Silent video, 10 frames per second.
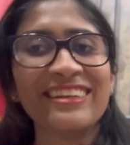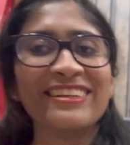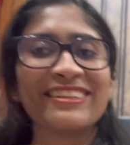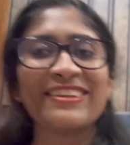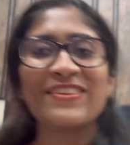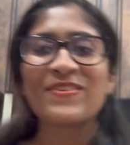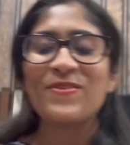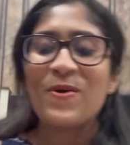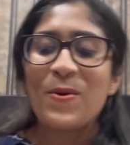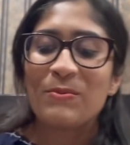you know,
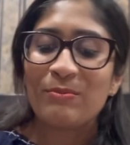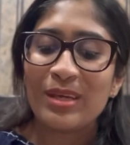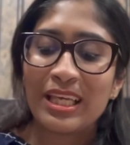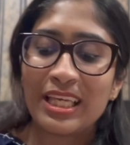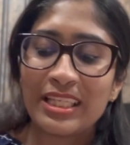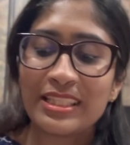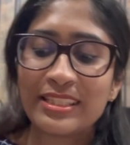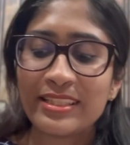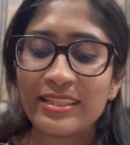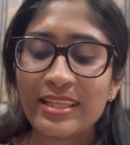
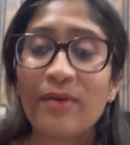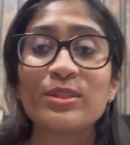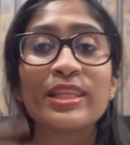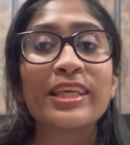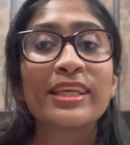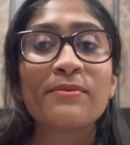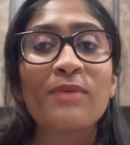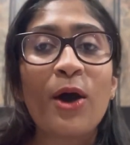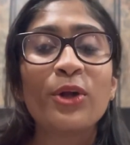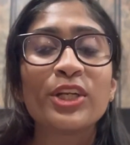because I was thinking
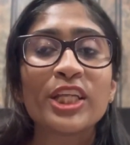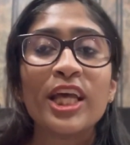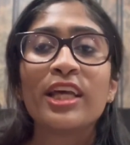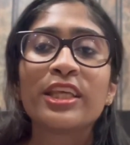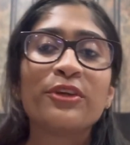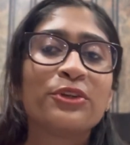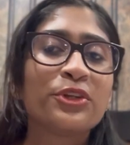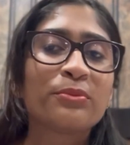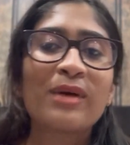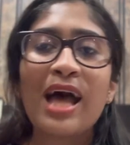about
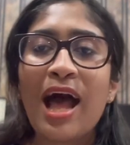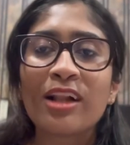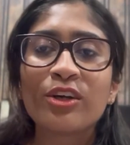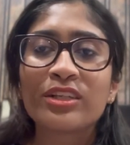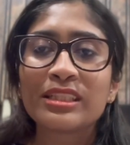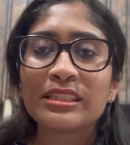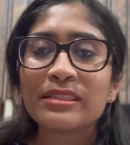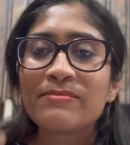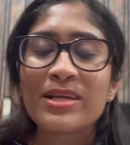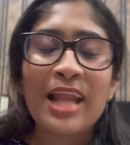YouTube
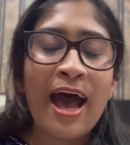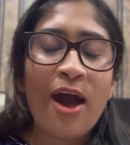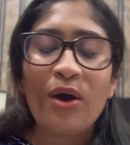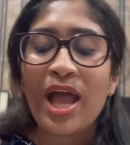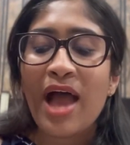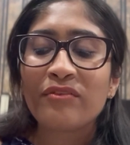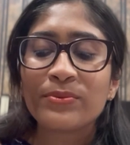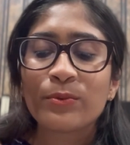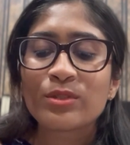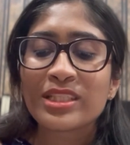algorithm and how I
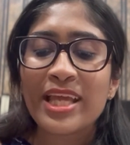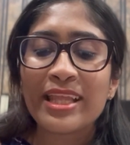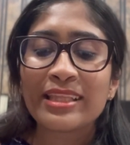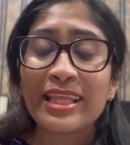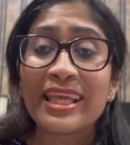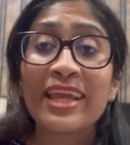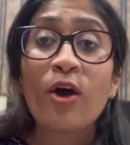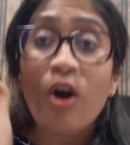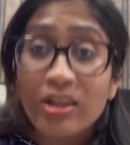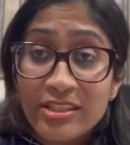haven't posted anything, and
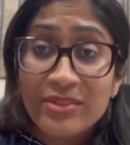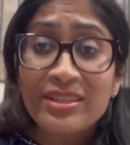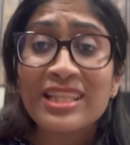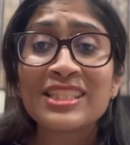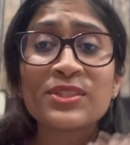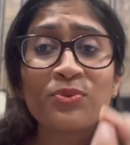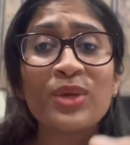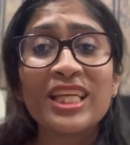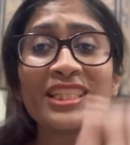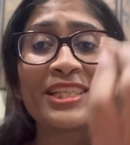also that
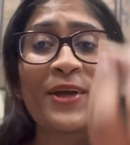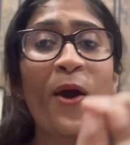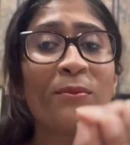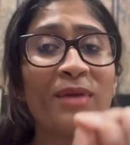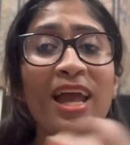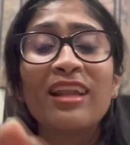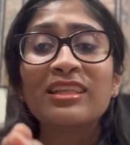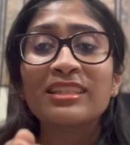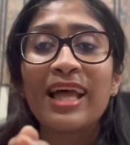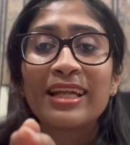sweet
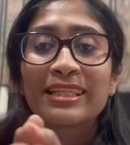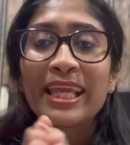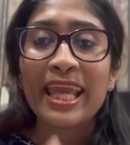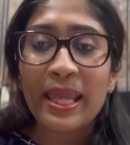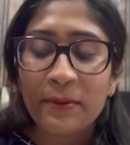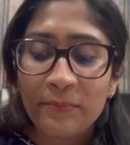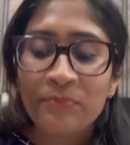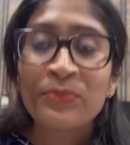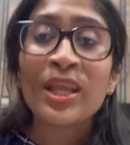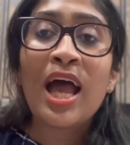comment that
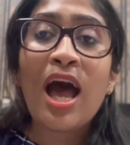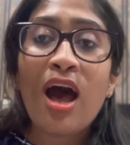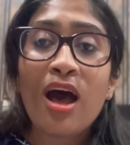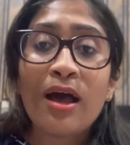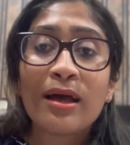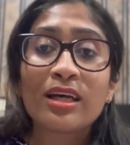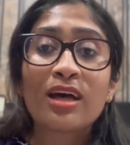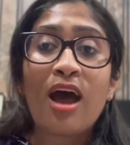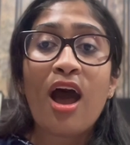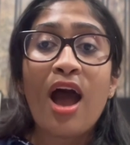came.
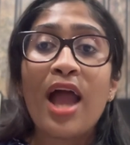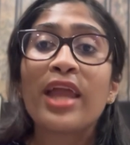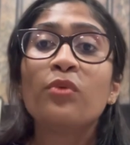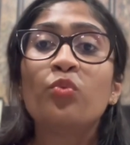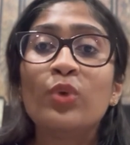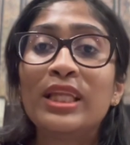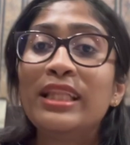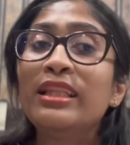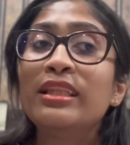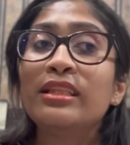I
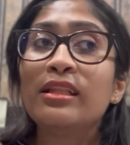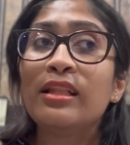will